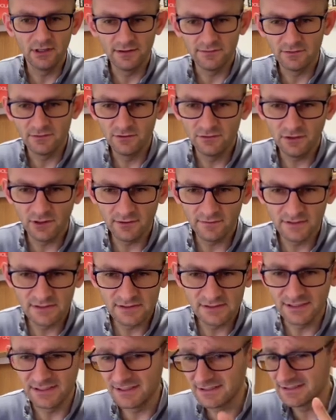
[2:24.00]
to do
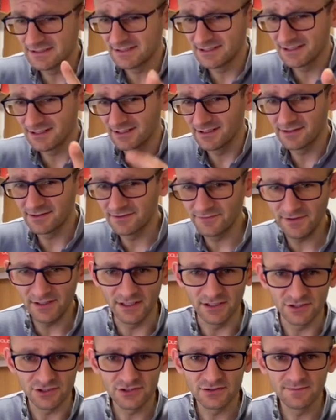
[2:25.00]
obviously is click
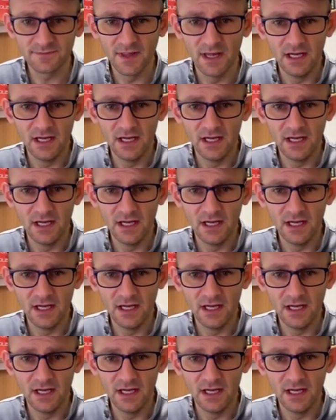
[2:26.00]
finish.